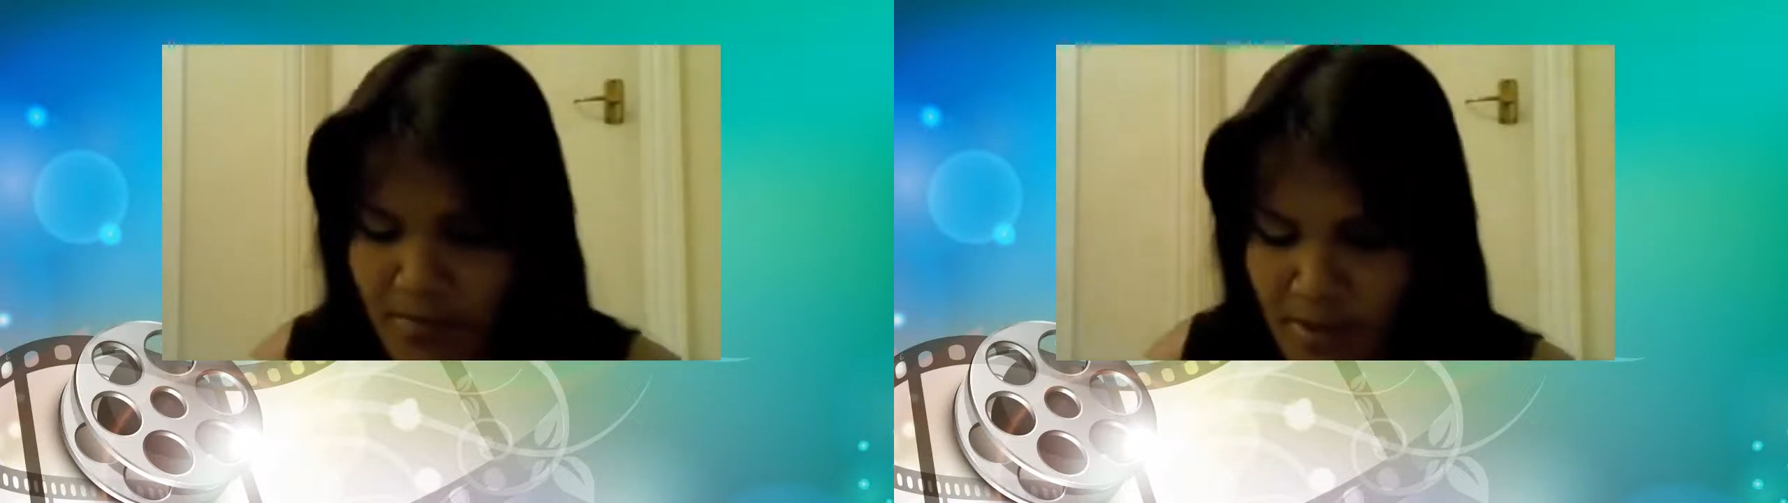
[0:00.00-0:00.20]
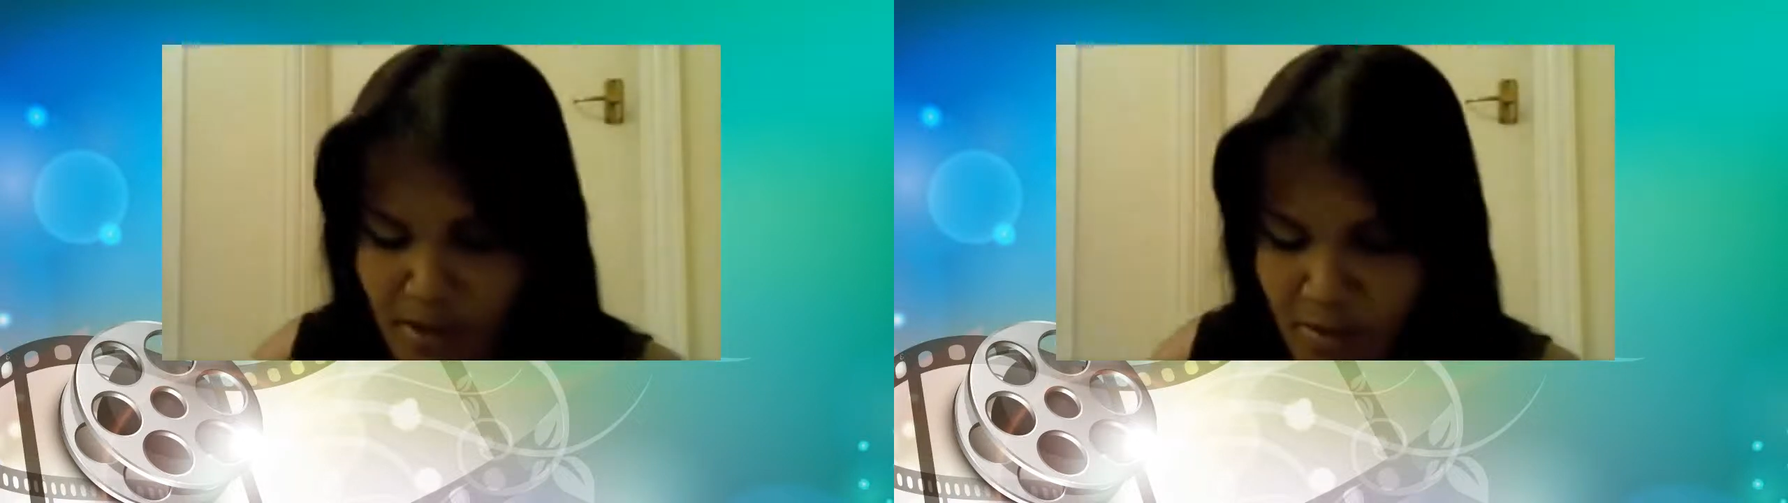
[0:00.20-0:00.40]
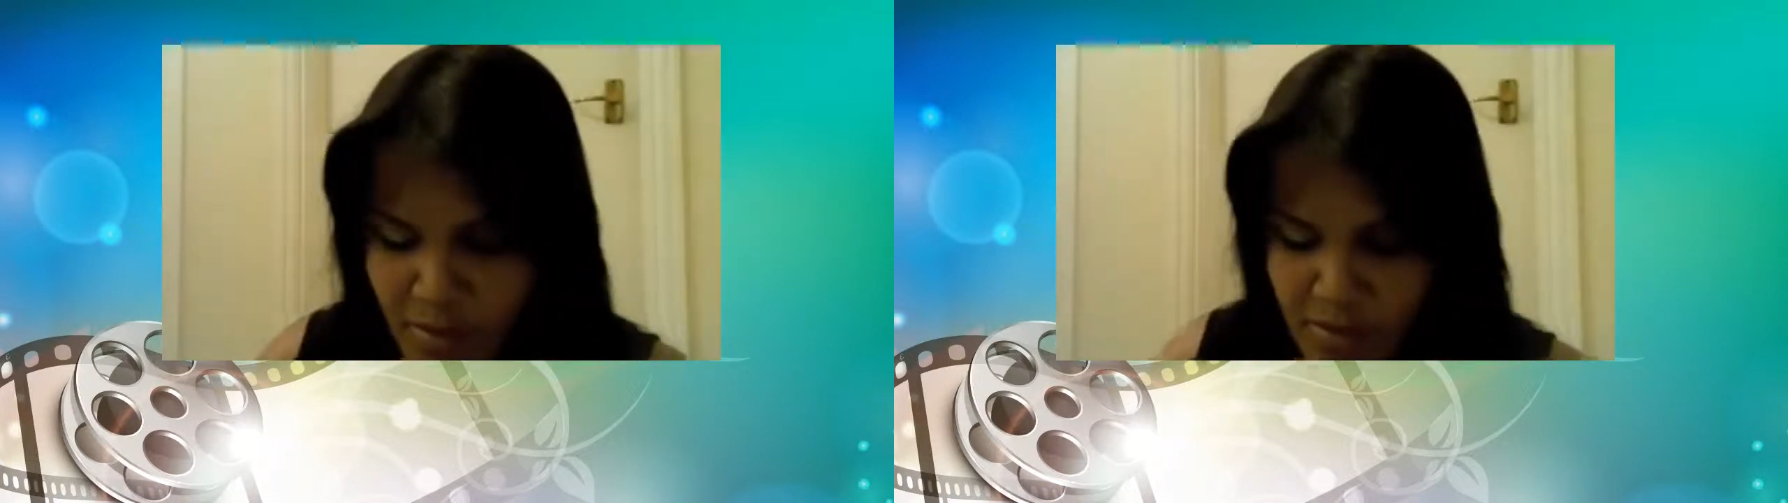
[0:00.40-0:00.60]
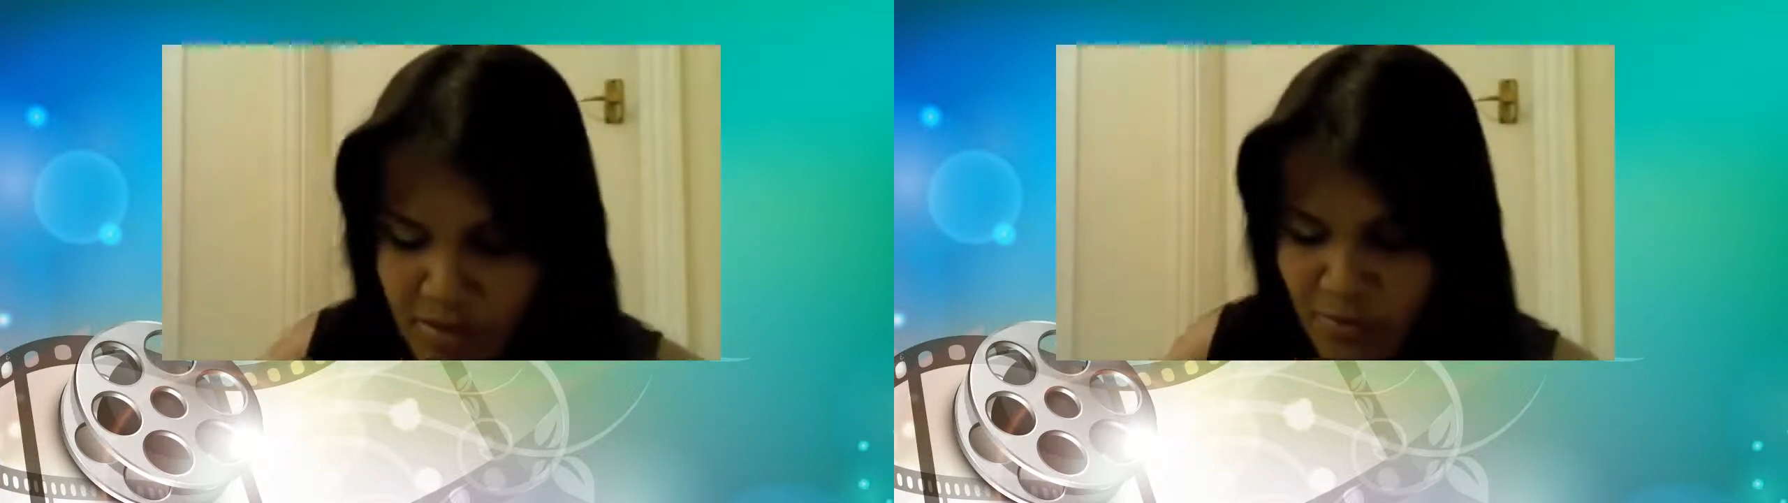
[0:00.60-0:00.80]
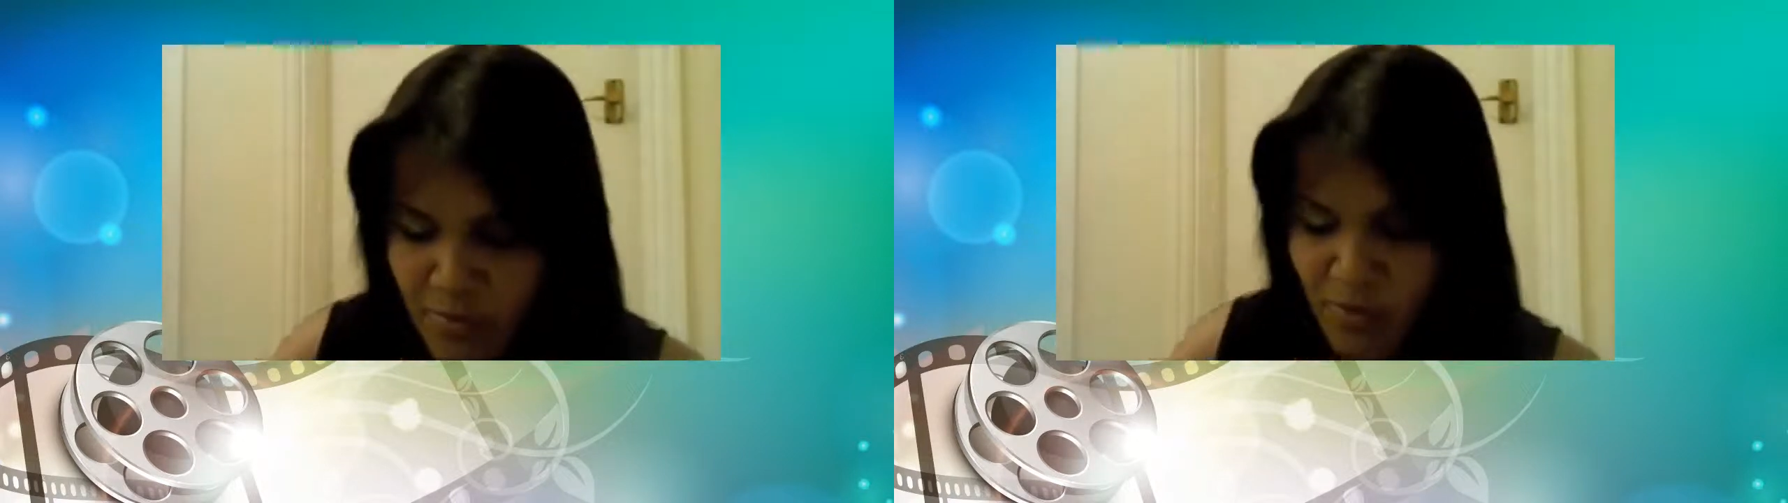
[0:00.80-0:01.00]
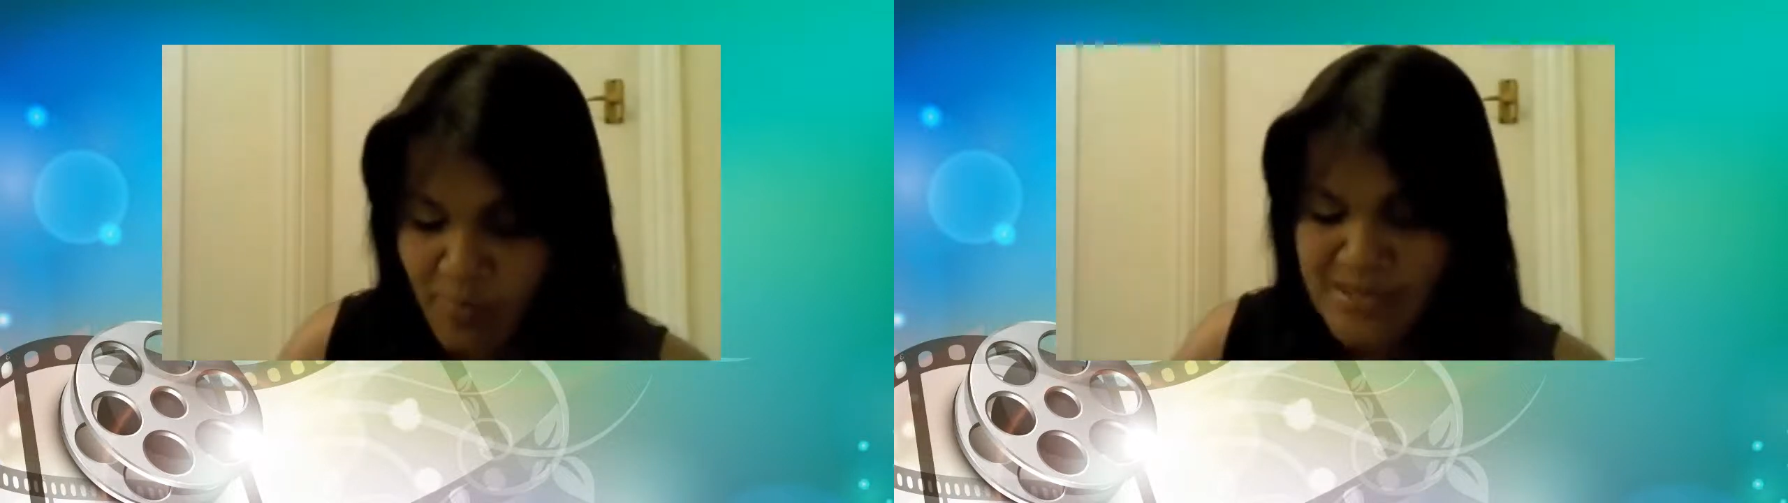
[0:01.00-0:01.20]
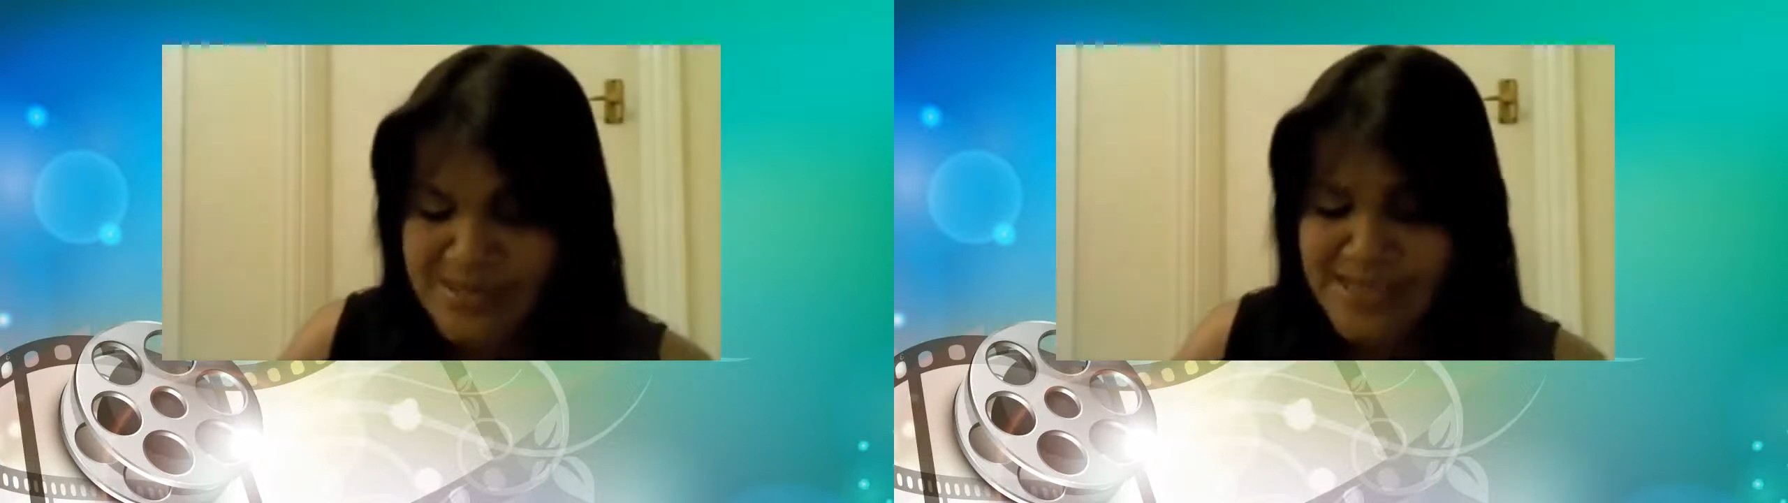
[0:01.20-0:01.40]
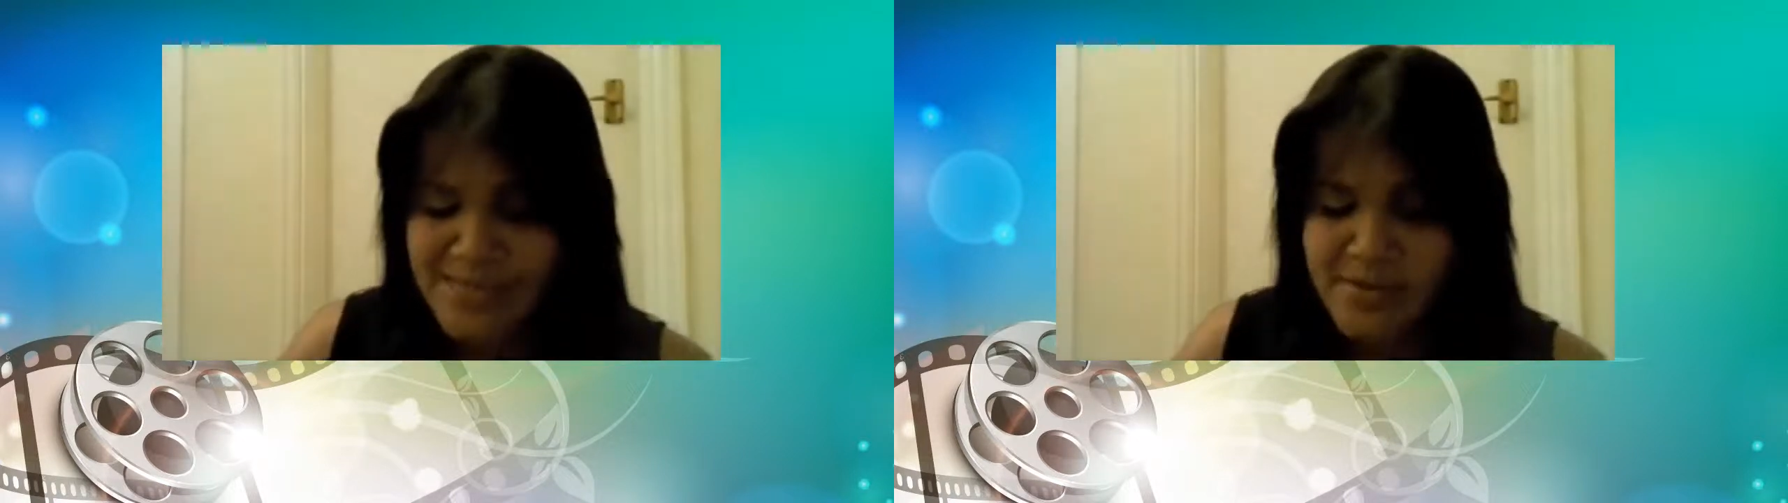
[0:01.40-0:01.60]
And I want to do them more. I've been
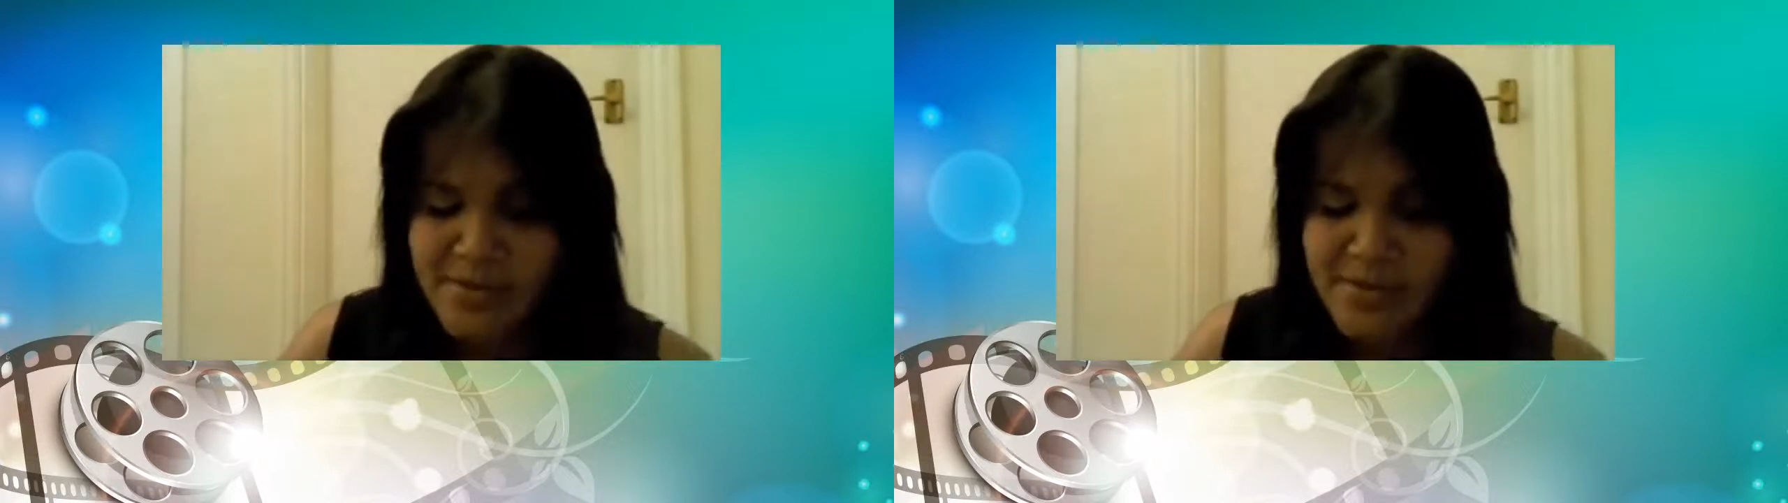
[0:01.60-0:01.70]
desperate